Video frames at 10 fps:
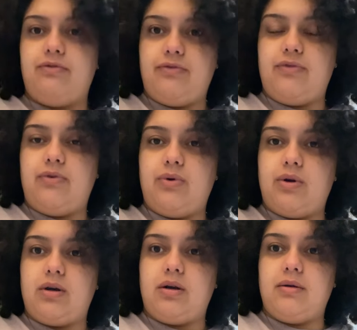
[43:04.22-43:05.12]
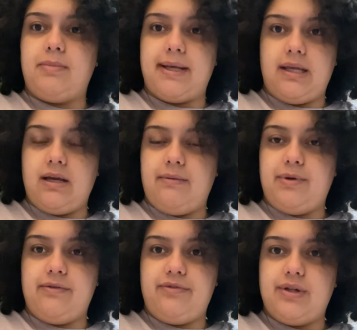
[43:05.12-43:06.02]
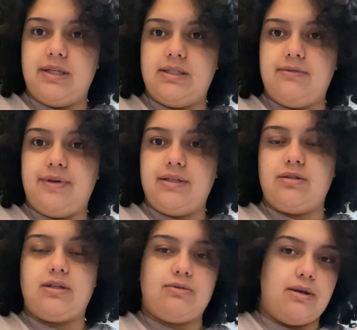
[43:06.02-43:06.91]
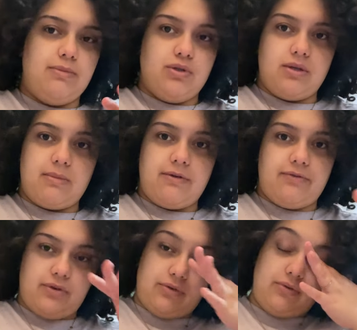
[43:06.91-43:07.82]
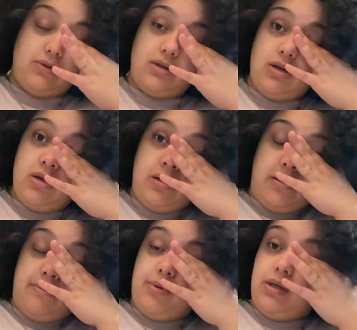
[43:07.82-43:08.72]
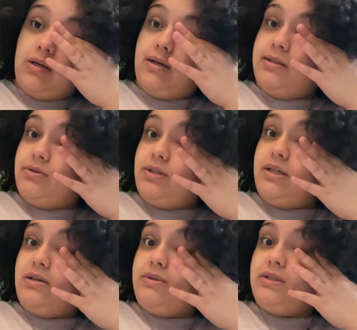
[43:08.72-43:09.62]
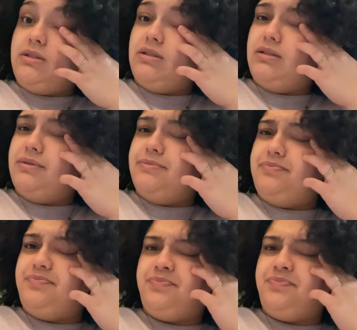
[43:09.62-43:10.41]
for my camera for this event, so that's why I'm using my phone. But yeah, guys, right now it's 10.